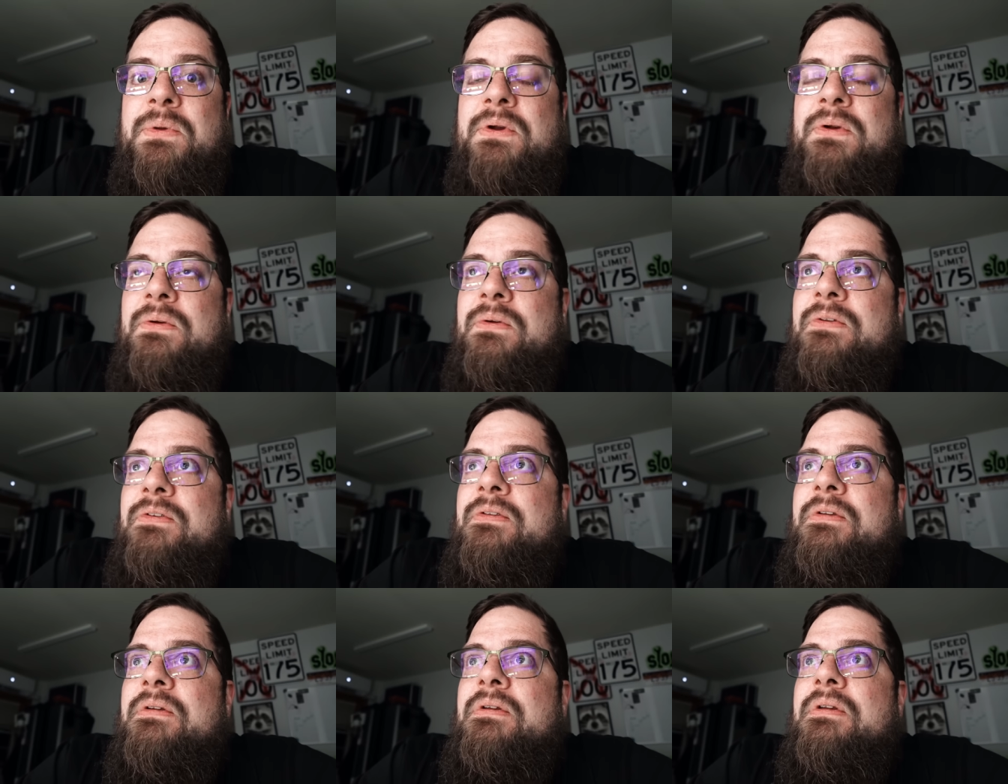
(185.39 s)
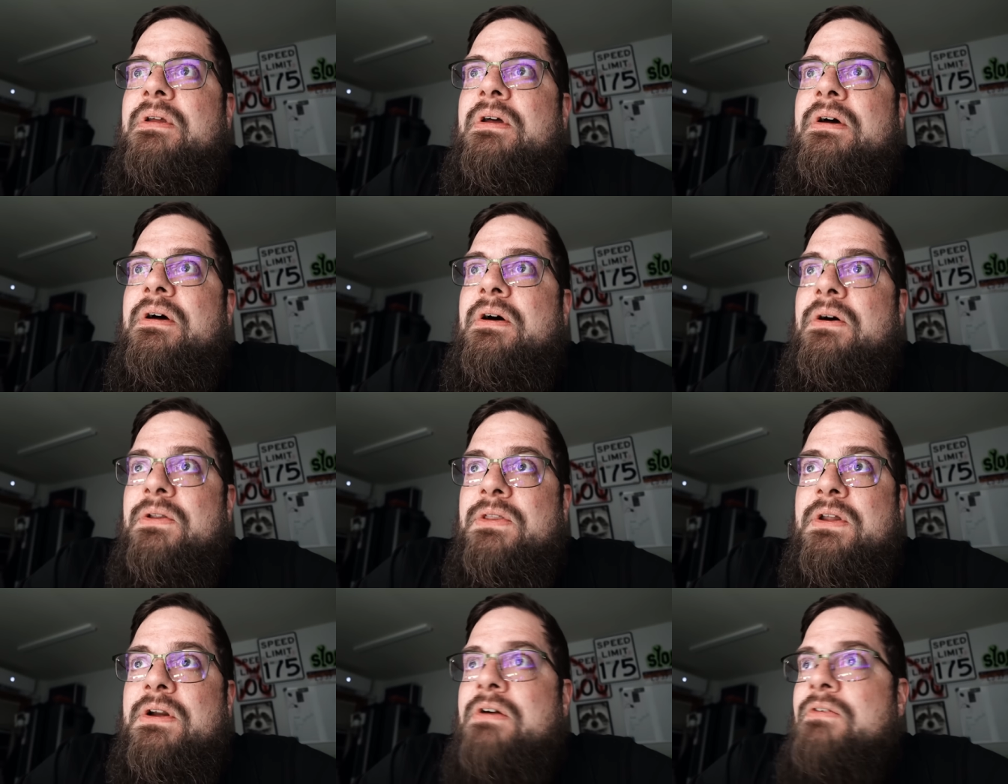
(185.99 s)
boost uh,
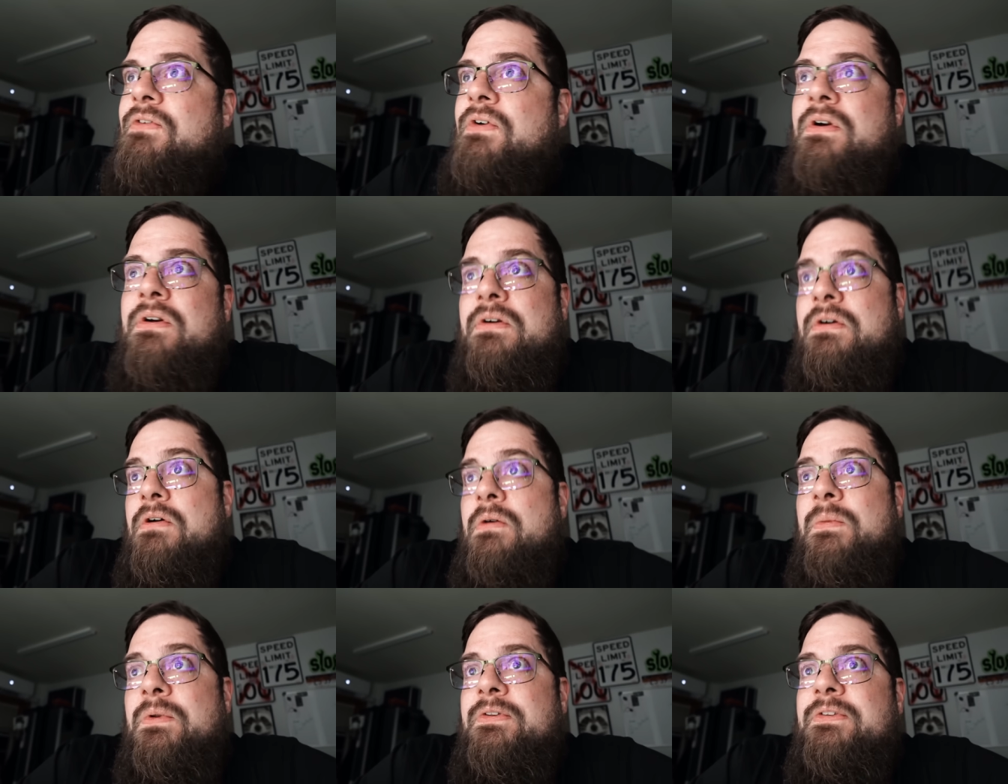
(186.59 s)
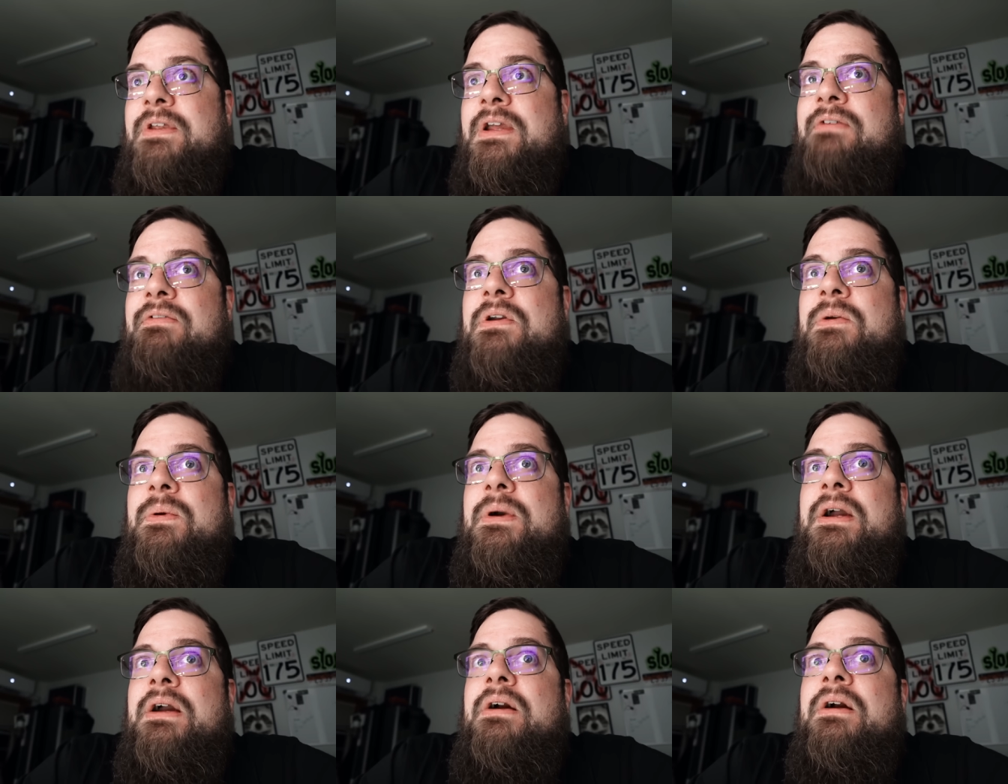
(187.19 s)
on the converter almost
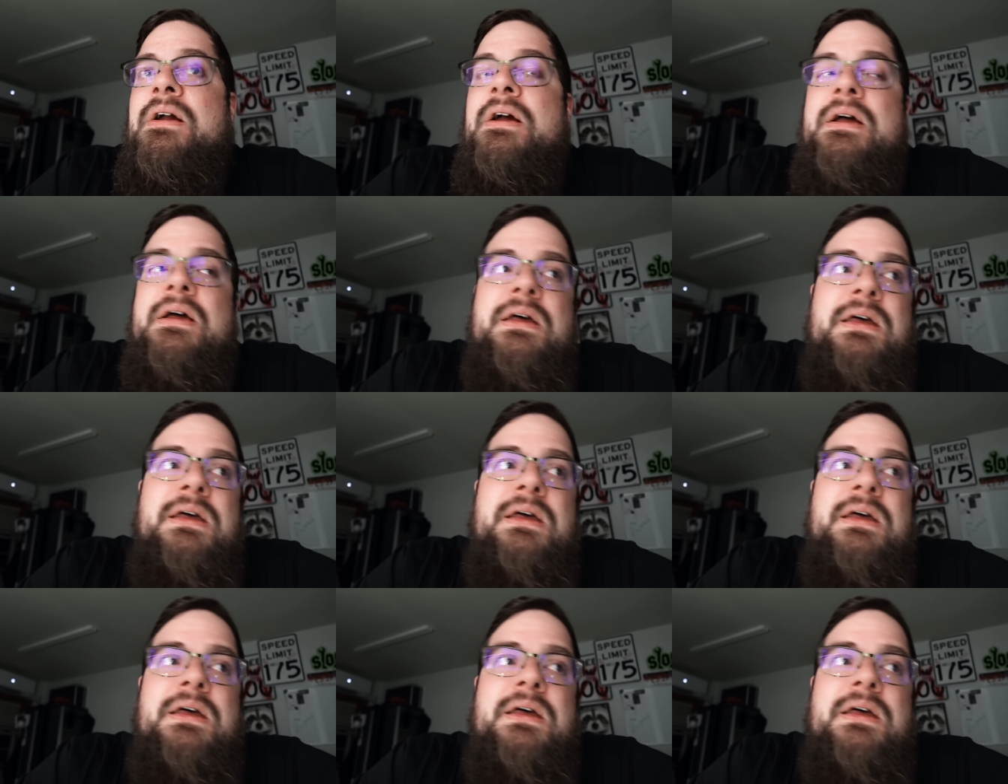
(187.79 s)
everywhere.